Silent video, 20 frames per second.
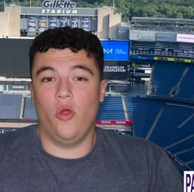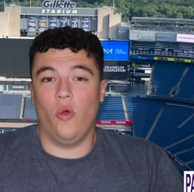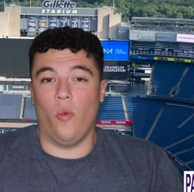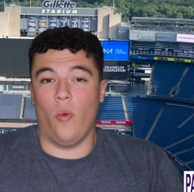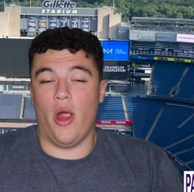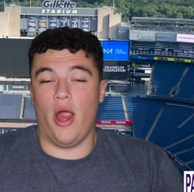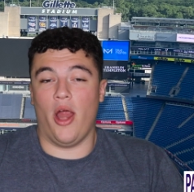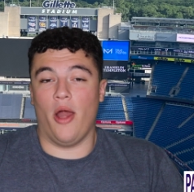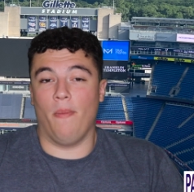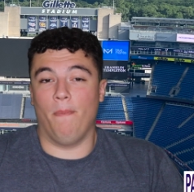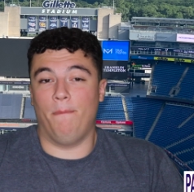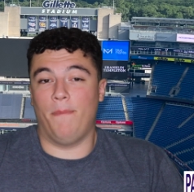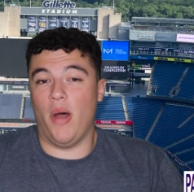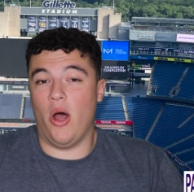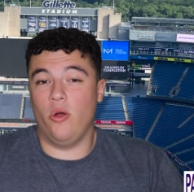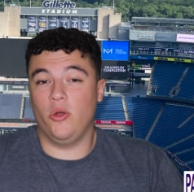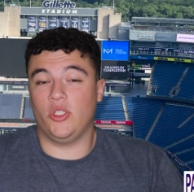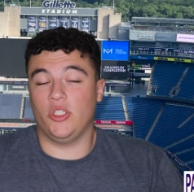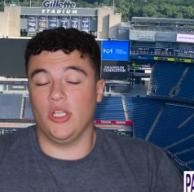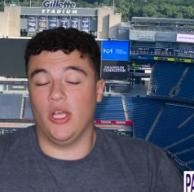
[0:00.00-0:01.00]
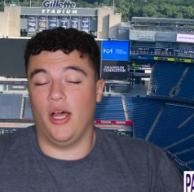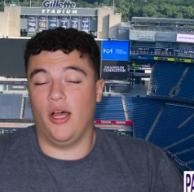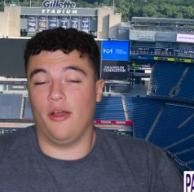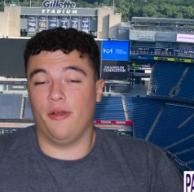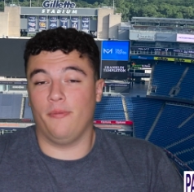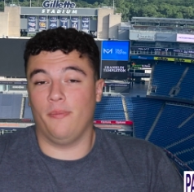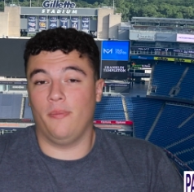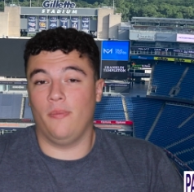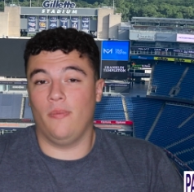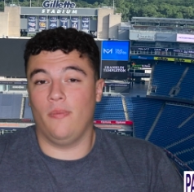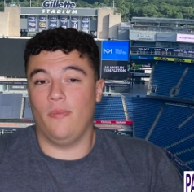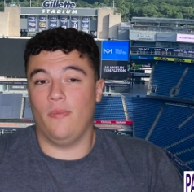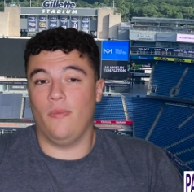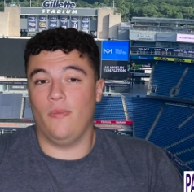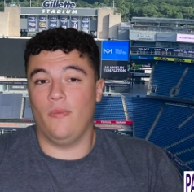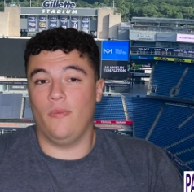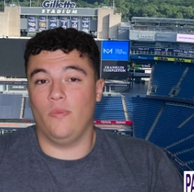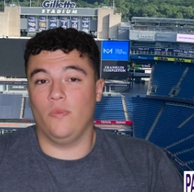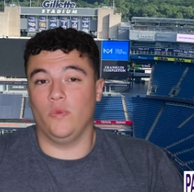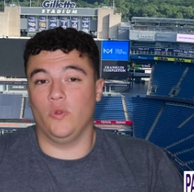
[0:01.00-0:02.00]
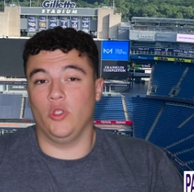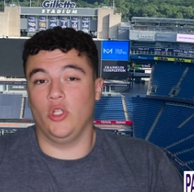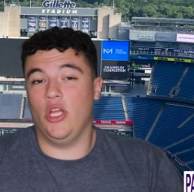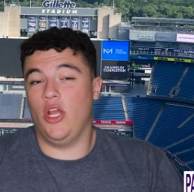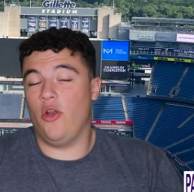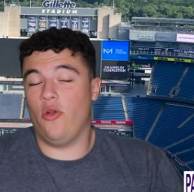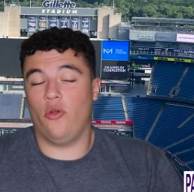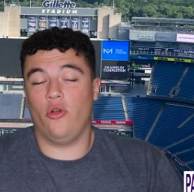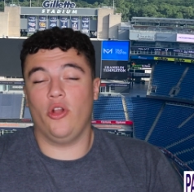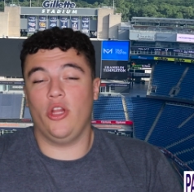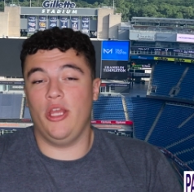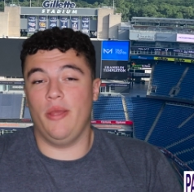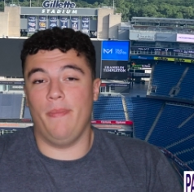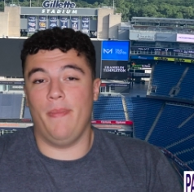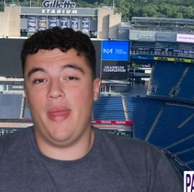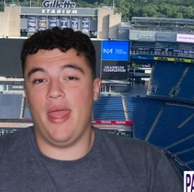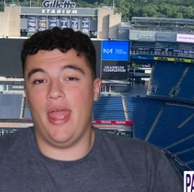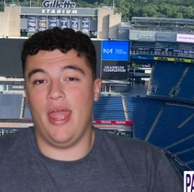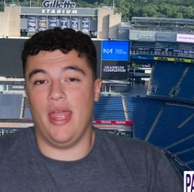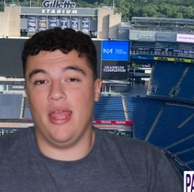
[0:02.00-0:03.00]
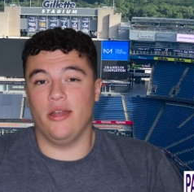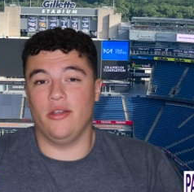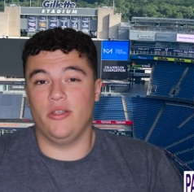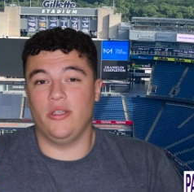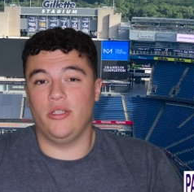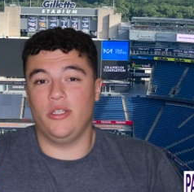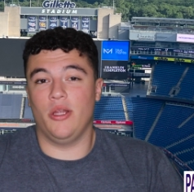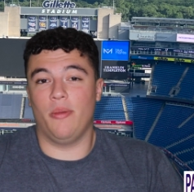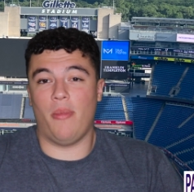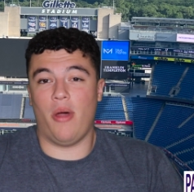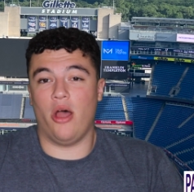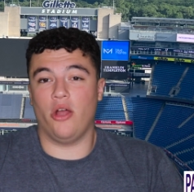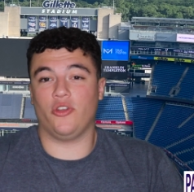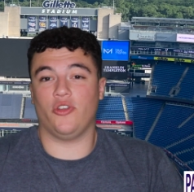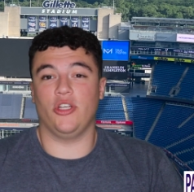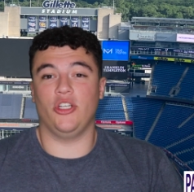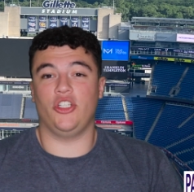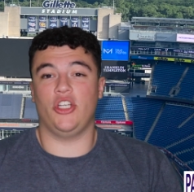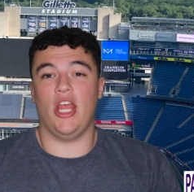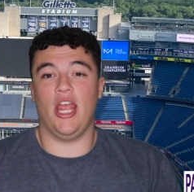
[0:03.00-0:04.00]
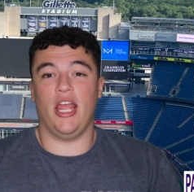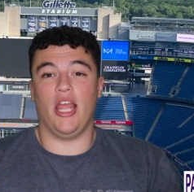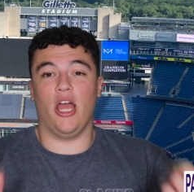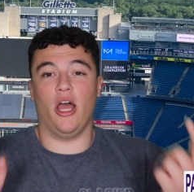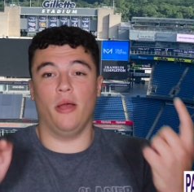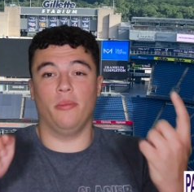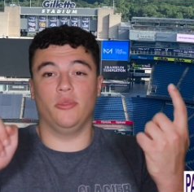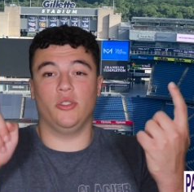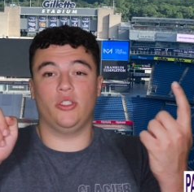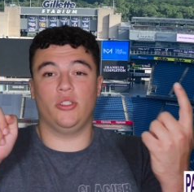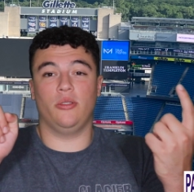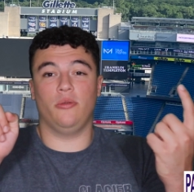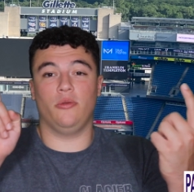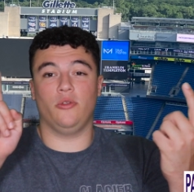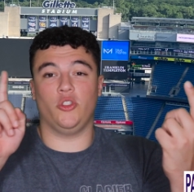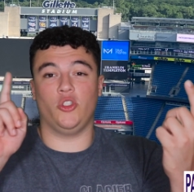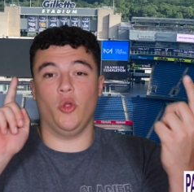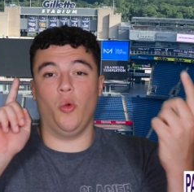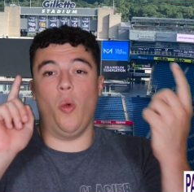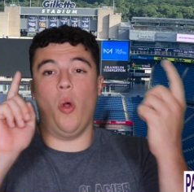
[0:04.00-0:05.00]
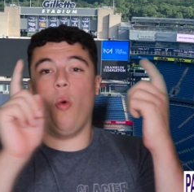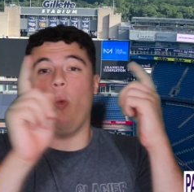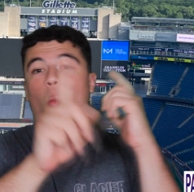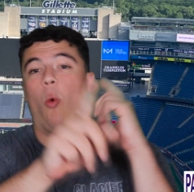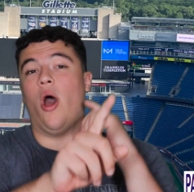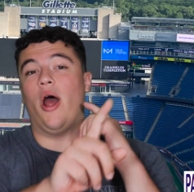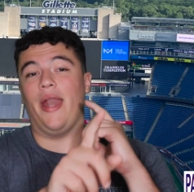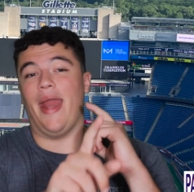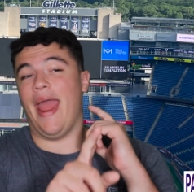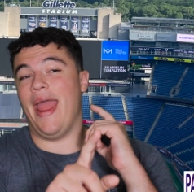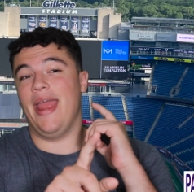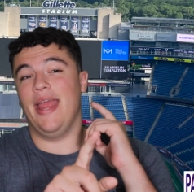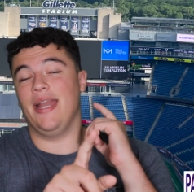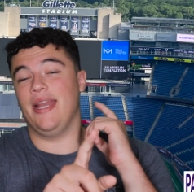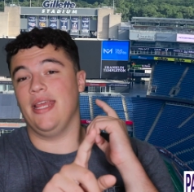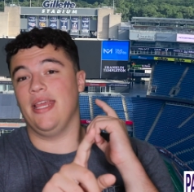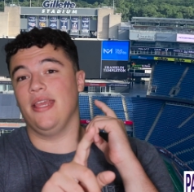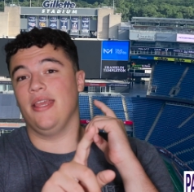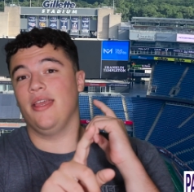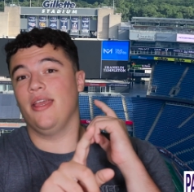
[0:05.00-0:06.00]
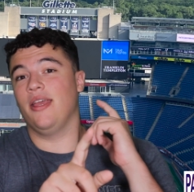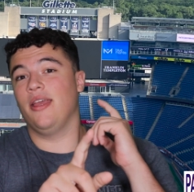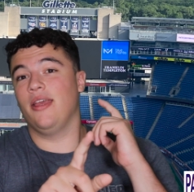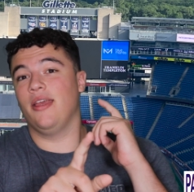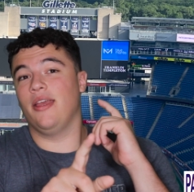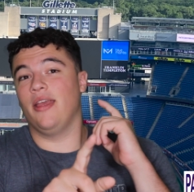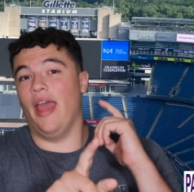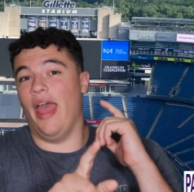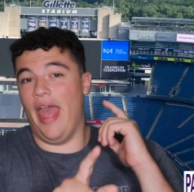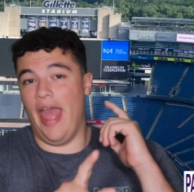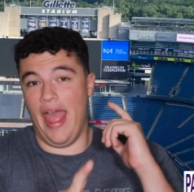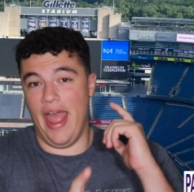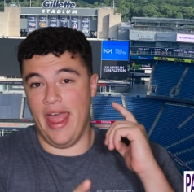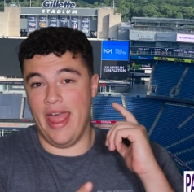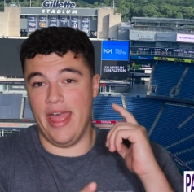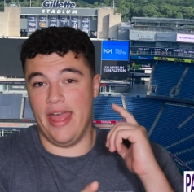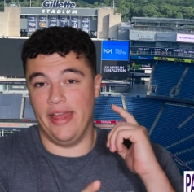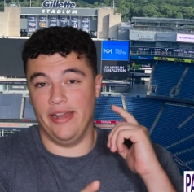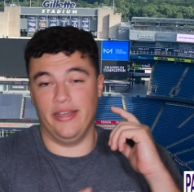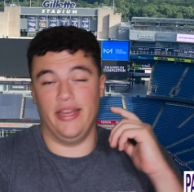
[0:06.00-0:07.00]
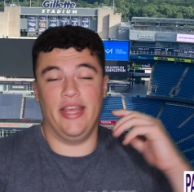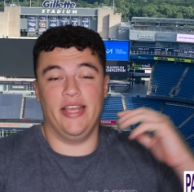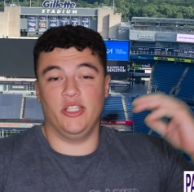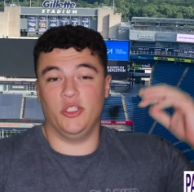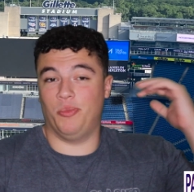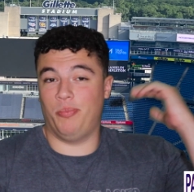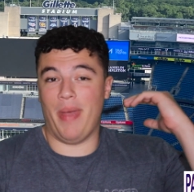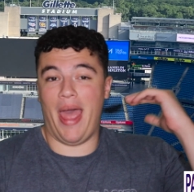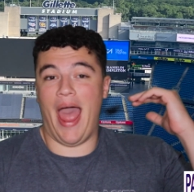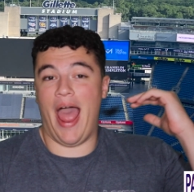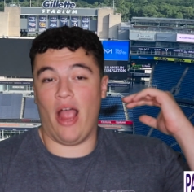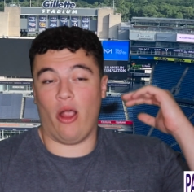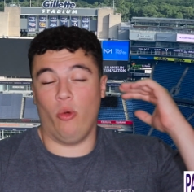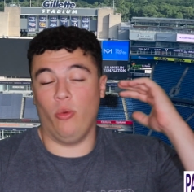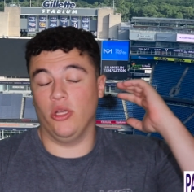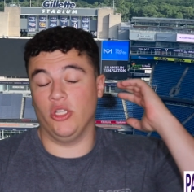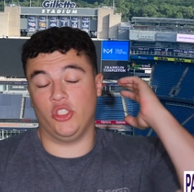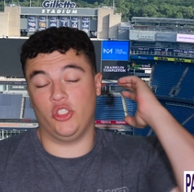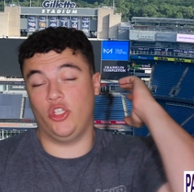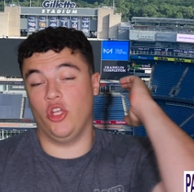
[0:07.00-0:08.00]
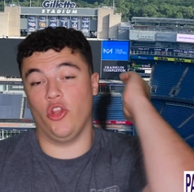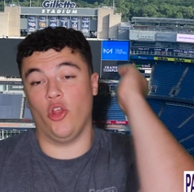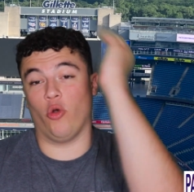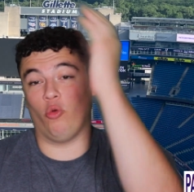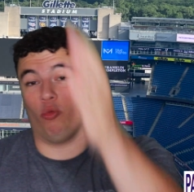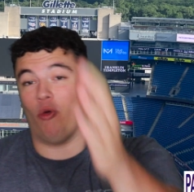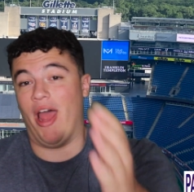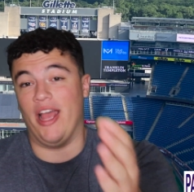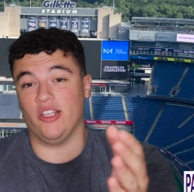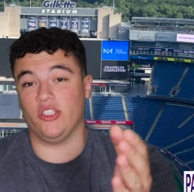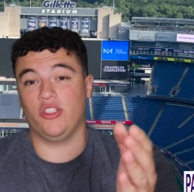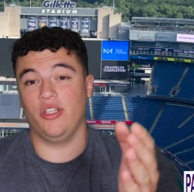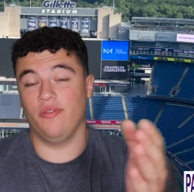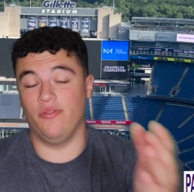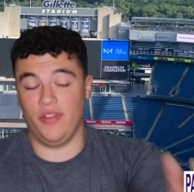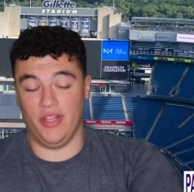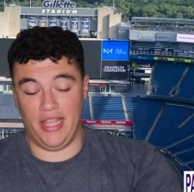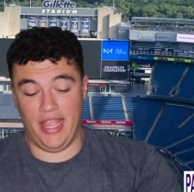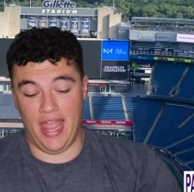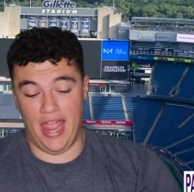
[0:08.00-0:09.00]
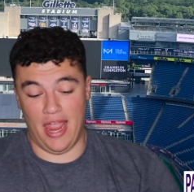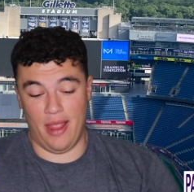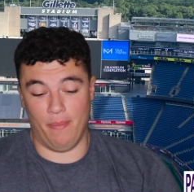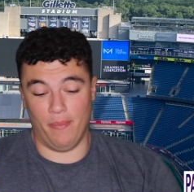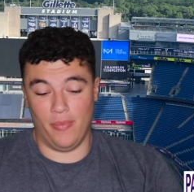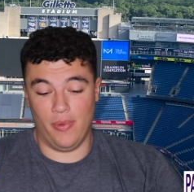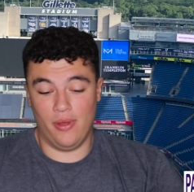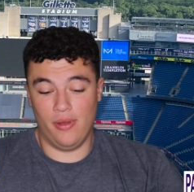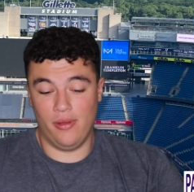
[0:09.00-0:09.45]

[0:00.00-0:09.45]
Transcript: where Bosa literally made Davonte Adams do a 180, and his back was to the rest of the game.